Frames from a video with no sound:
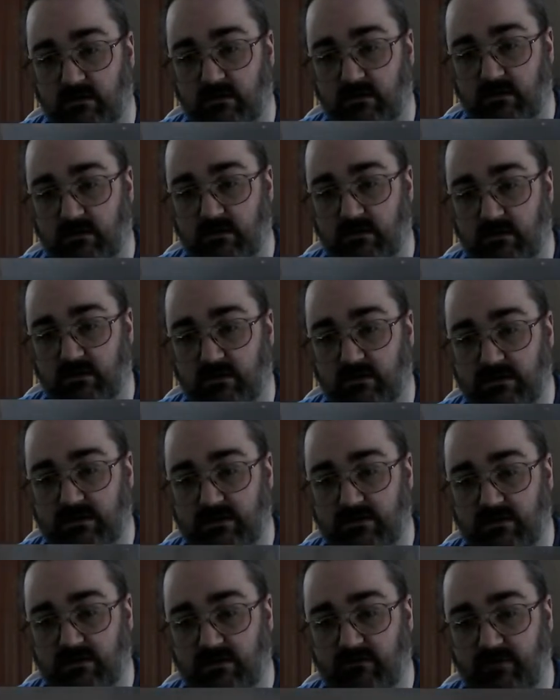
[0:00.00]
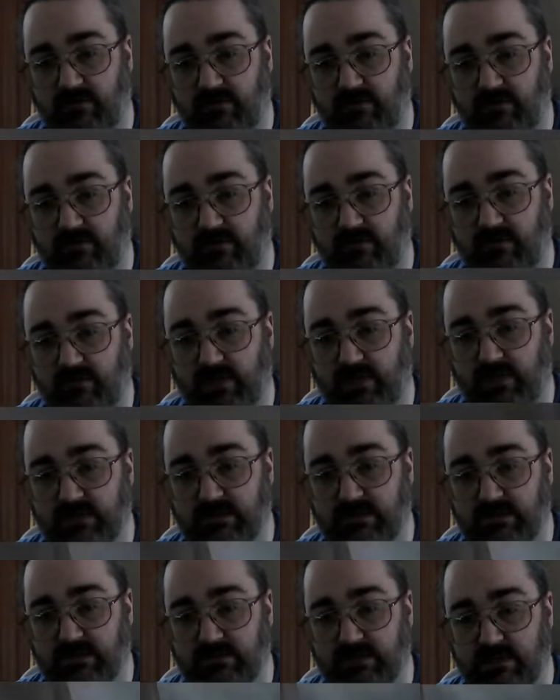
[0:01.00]
This is looking very lumpy. This
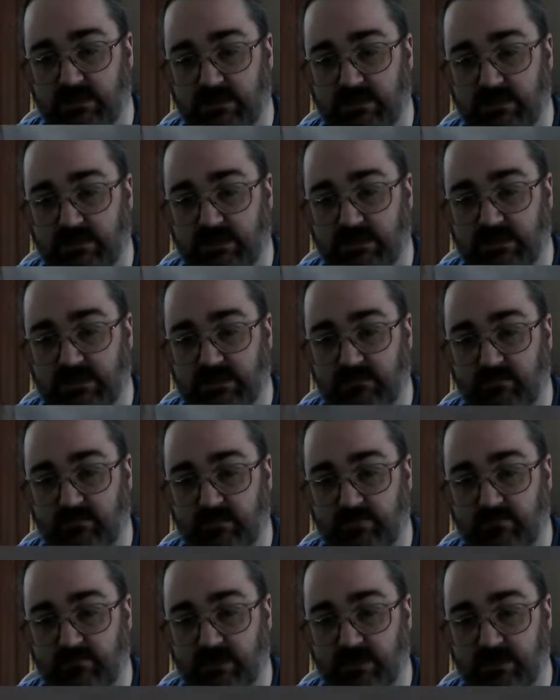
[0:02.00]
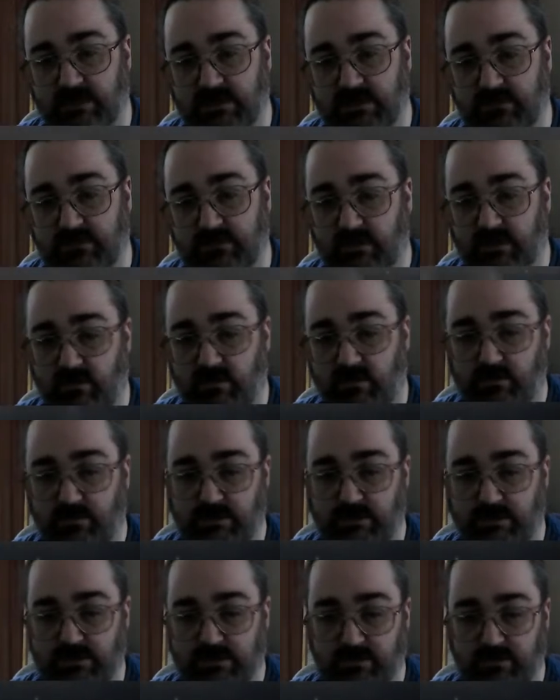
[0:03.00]
is much lumpier than I want it
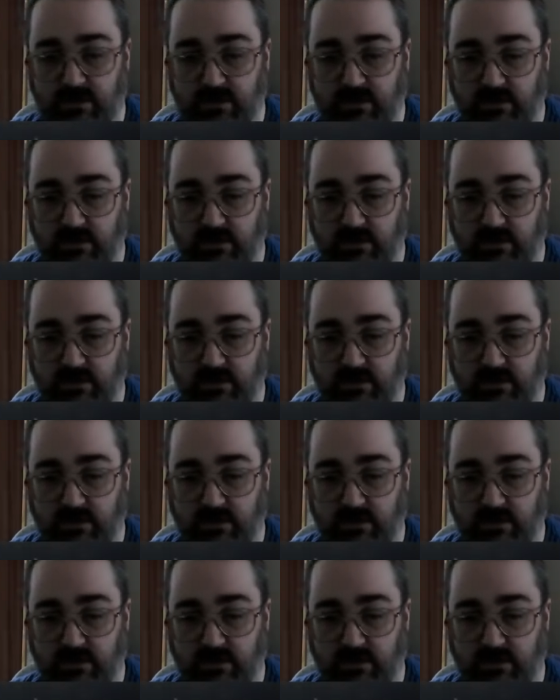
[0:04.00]
to be.